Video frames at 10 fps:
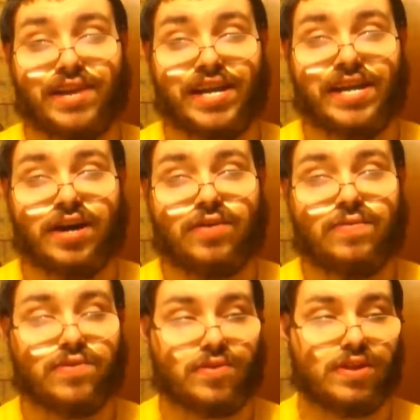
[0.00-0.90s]

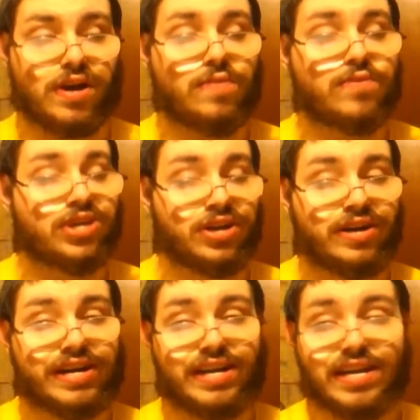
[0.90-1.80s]
videos or so
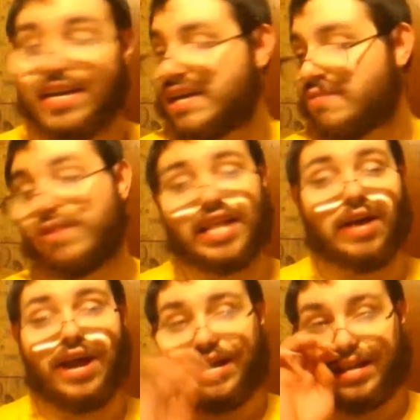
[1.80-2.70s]
done
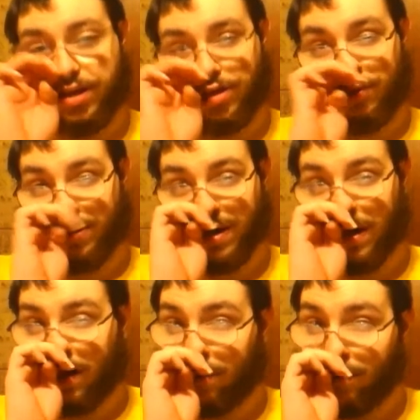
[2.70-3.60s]
without any issues at
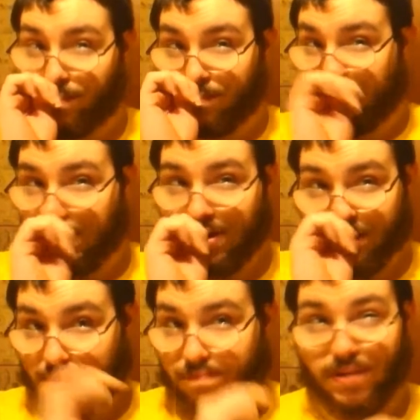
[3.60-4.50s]
all.
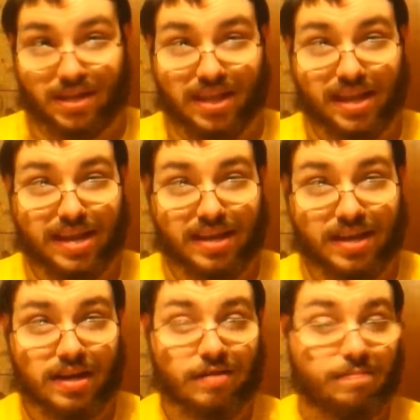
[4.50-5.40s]
But
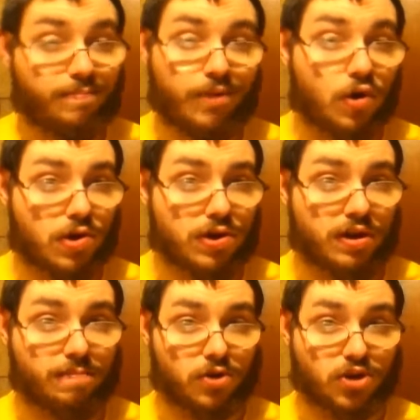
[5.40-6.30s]
then, part
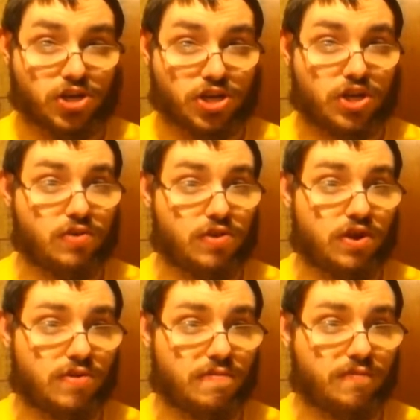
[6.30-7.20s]
number
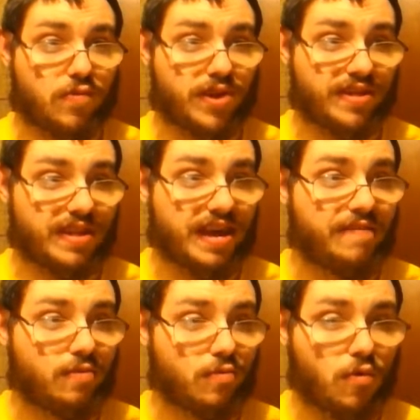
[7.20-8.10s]

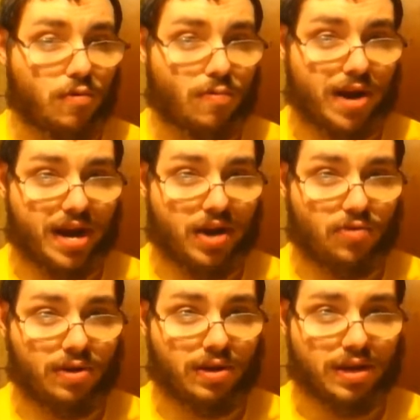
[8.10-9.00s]
247 rolled
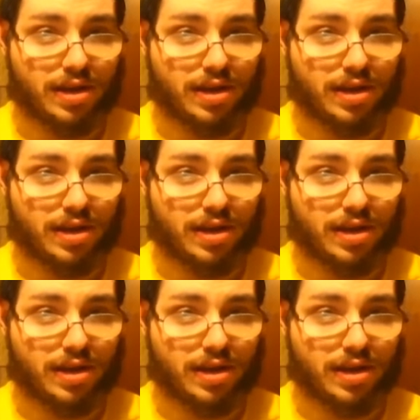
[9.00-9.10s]
around.